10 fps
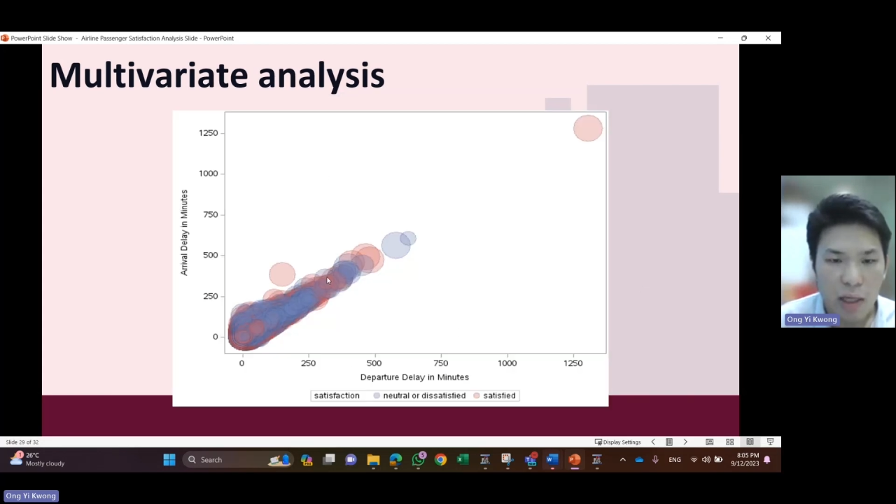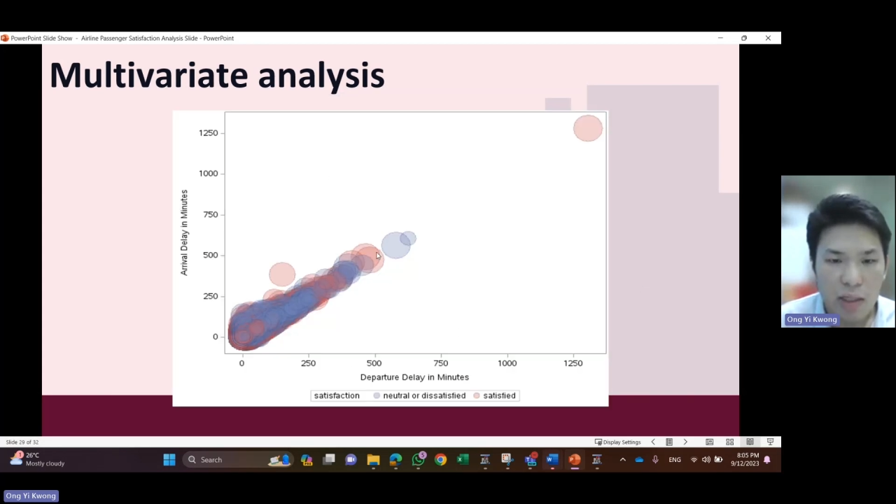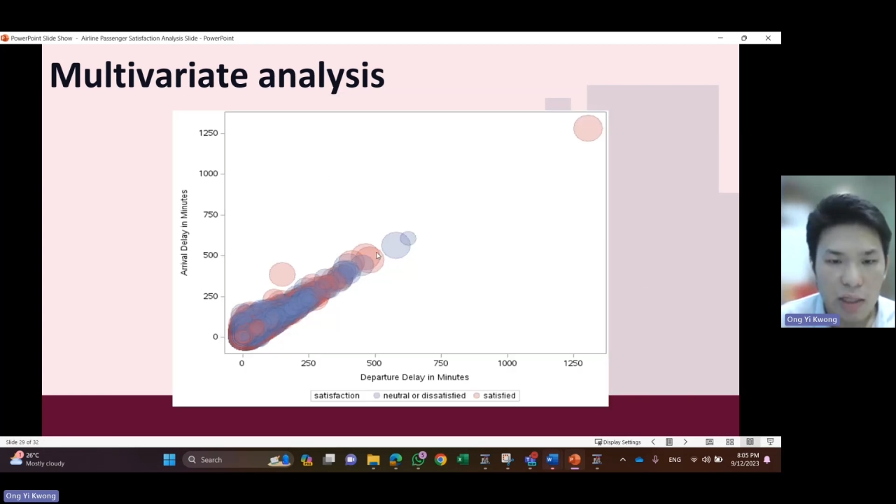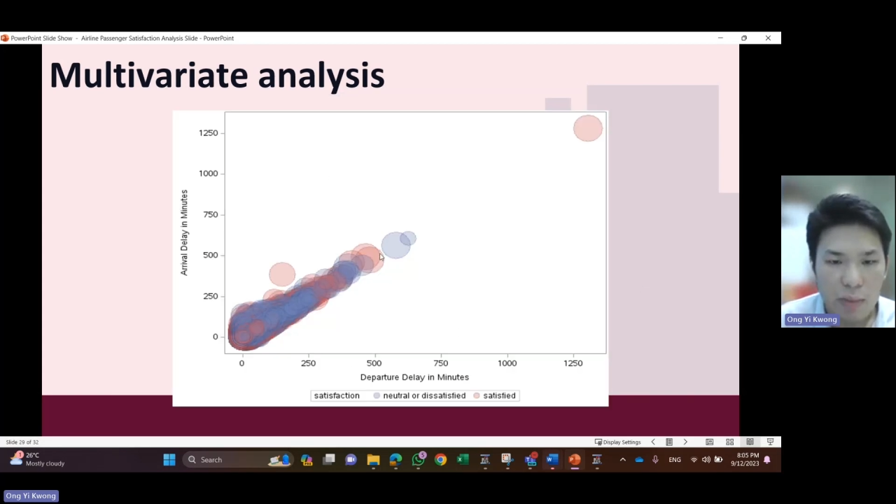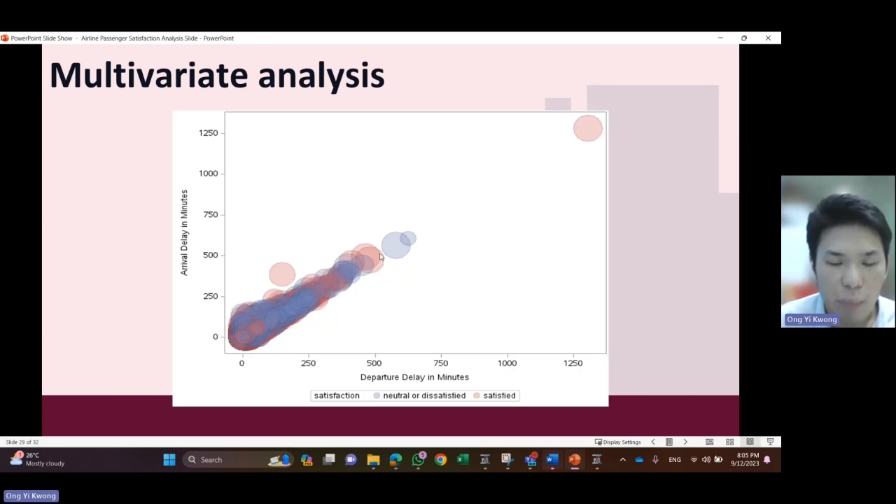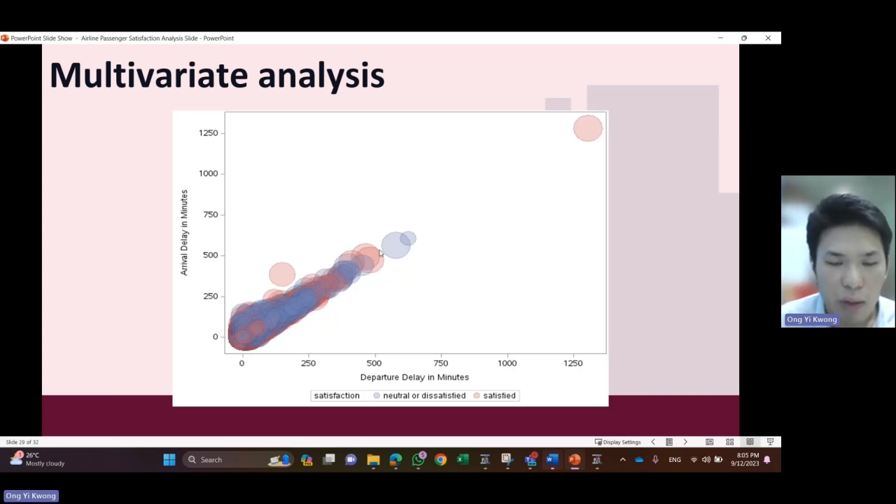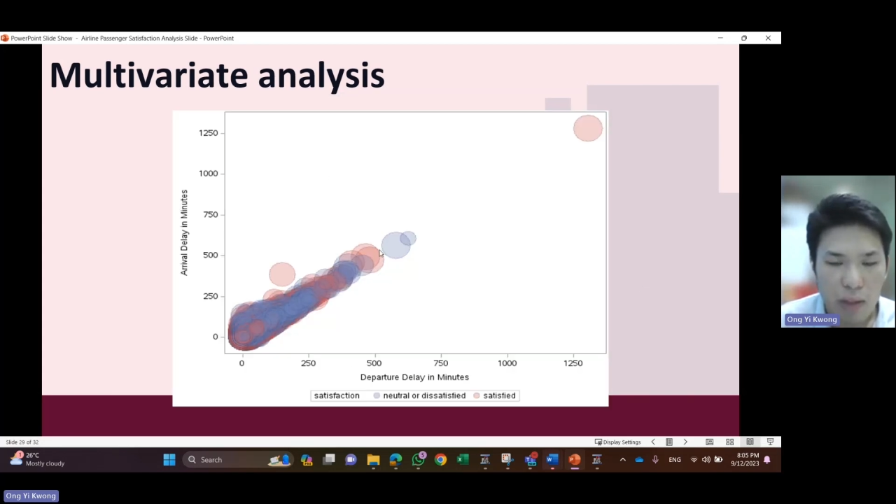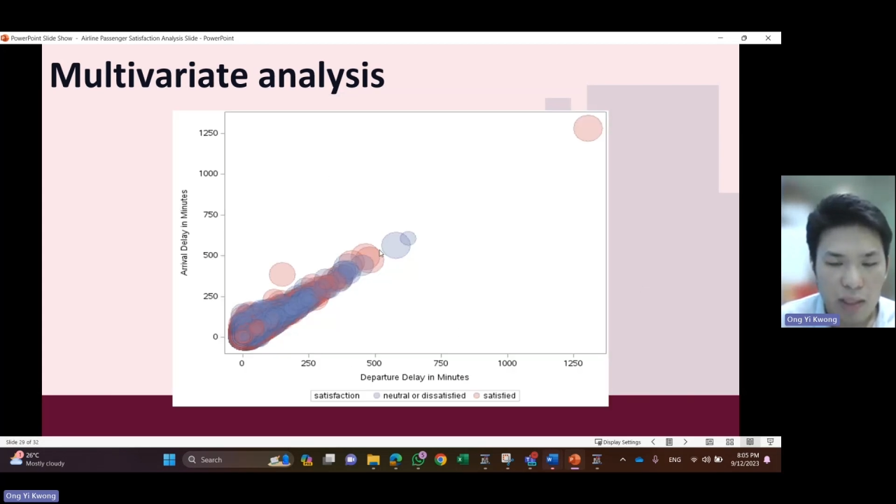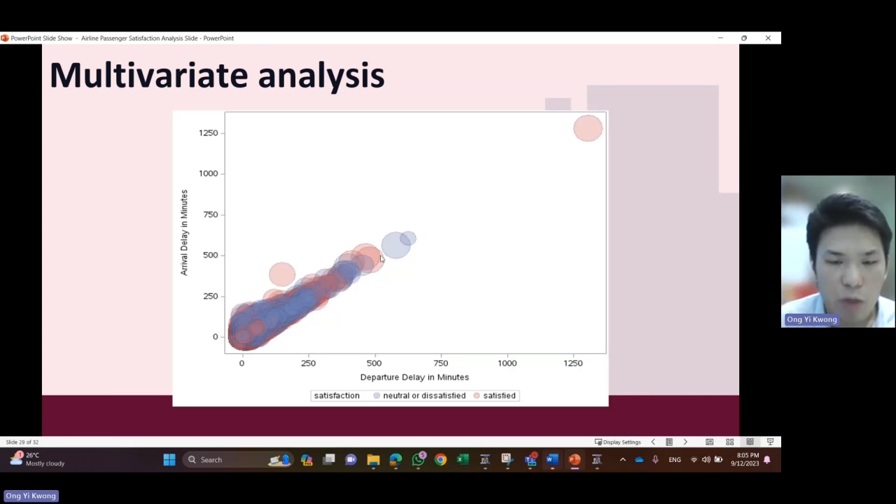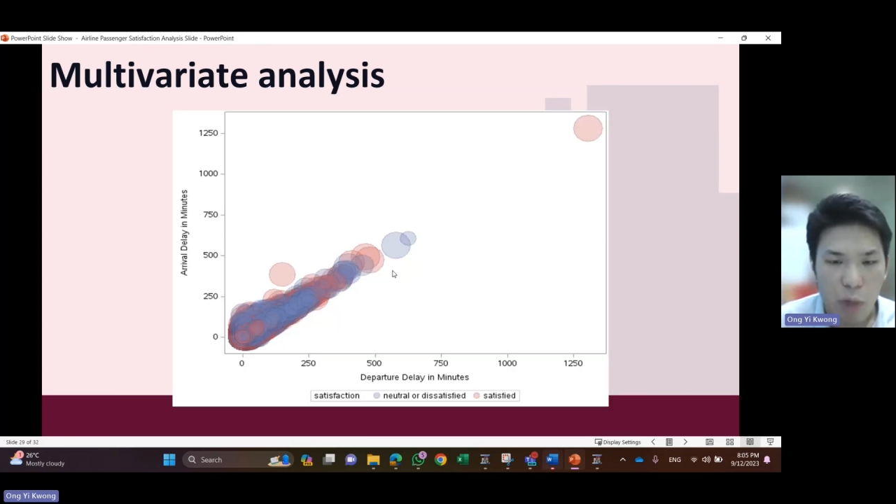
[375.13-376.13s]
The
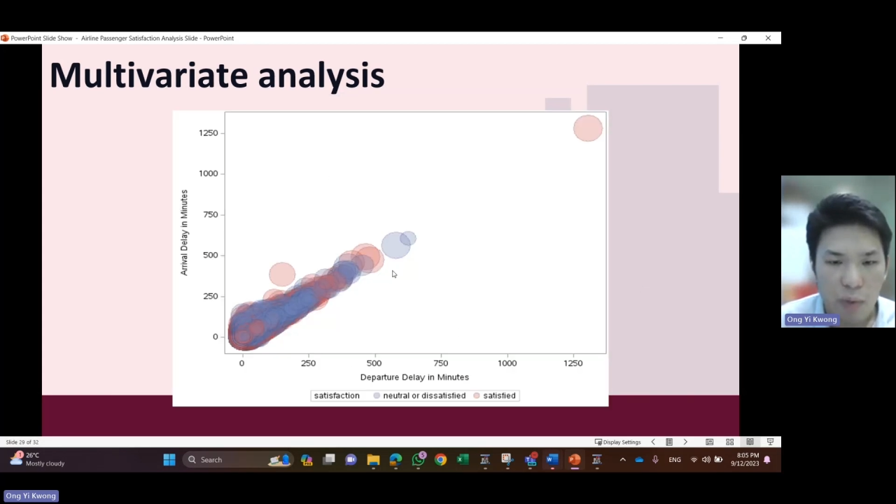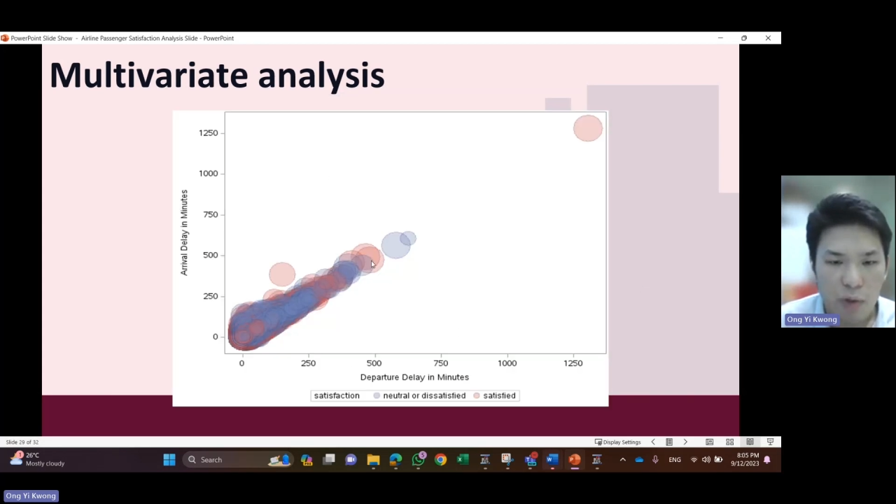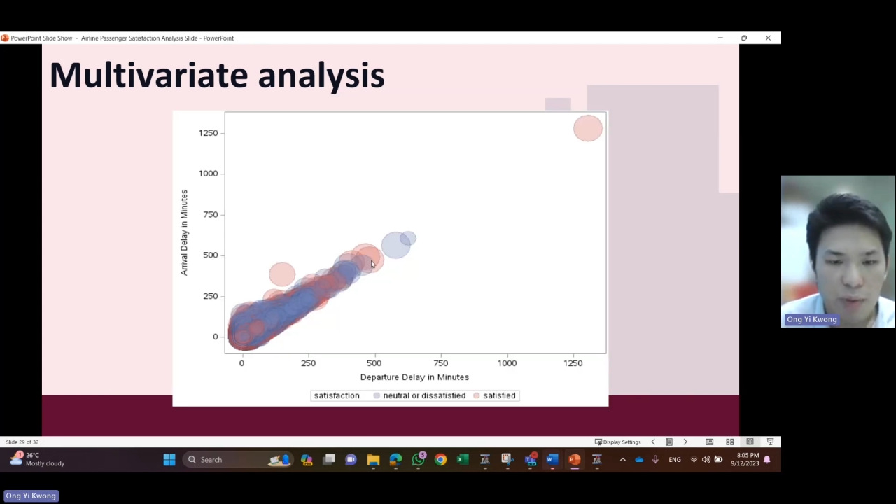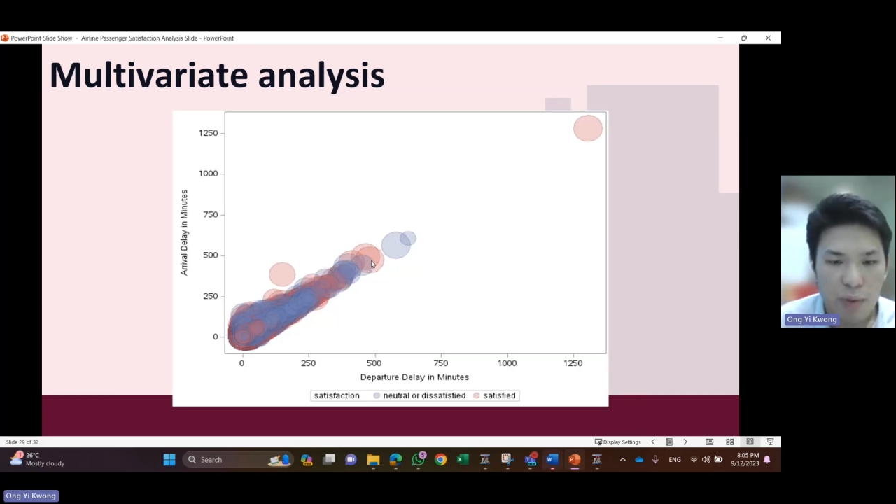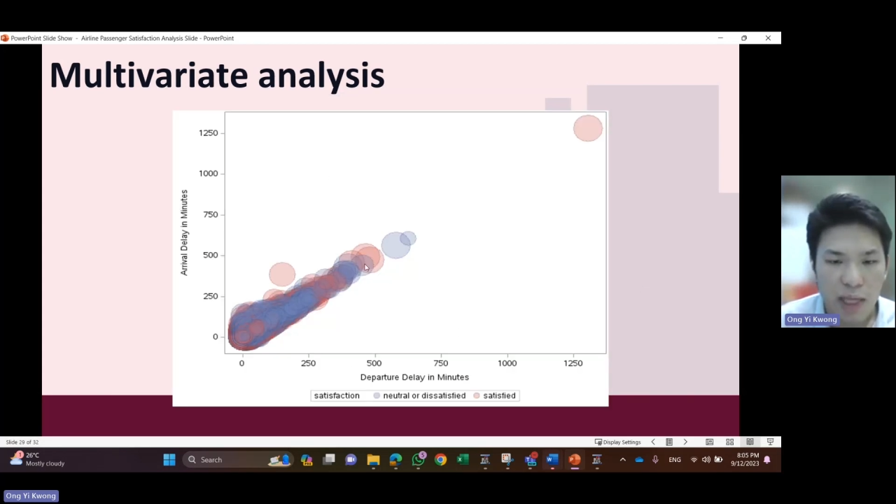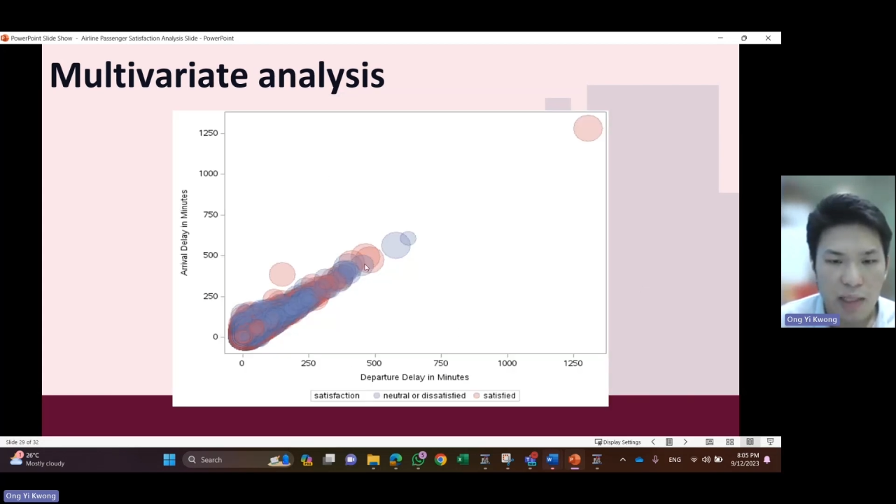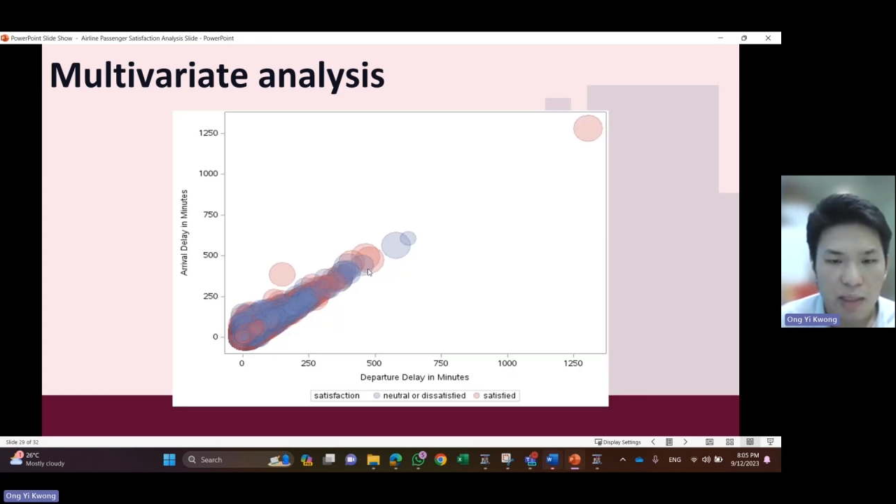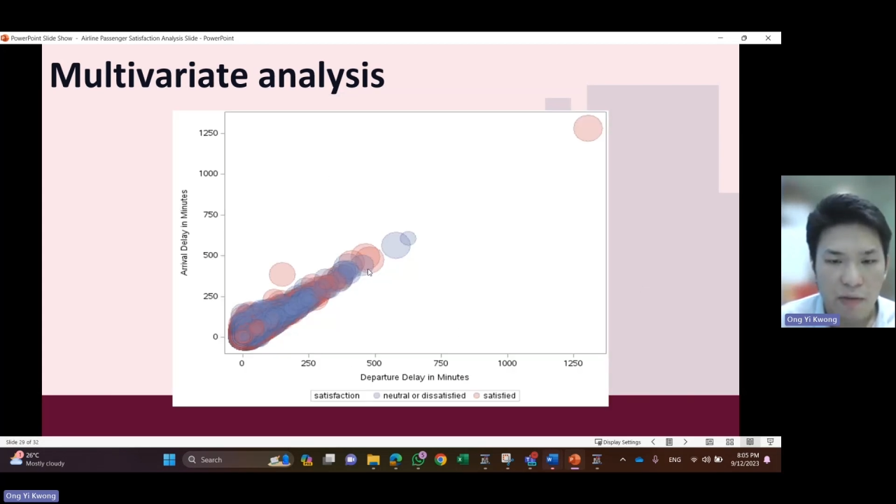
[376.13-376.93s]
size of bubble represent the